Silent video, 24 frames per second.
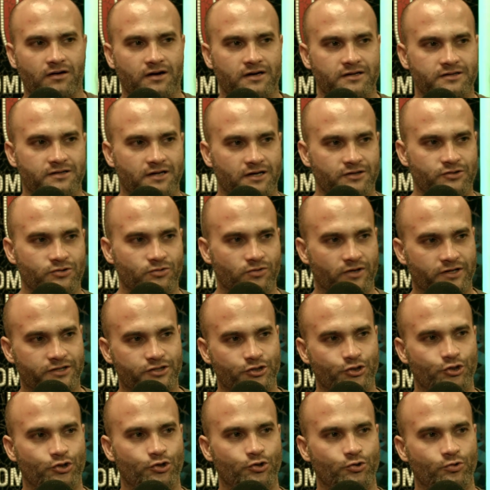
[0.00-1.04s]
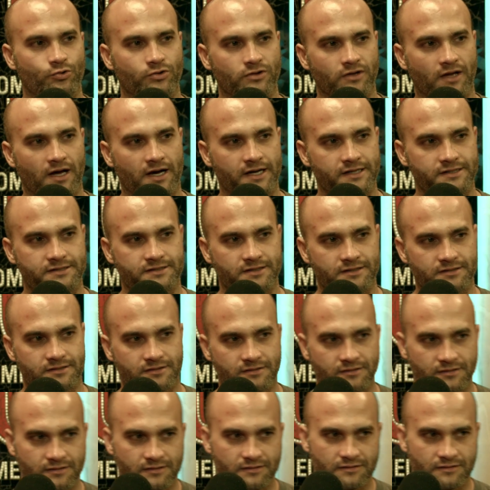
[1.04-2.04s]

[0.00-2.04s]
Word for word: I, I do like to utilize it.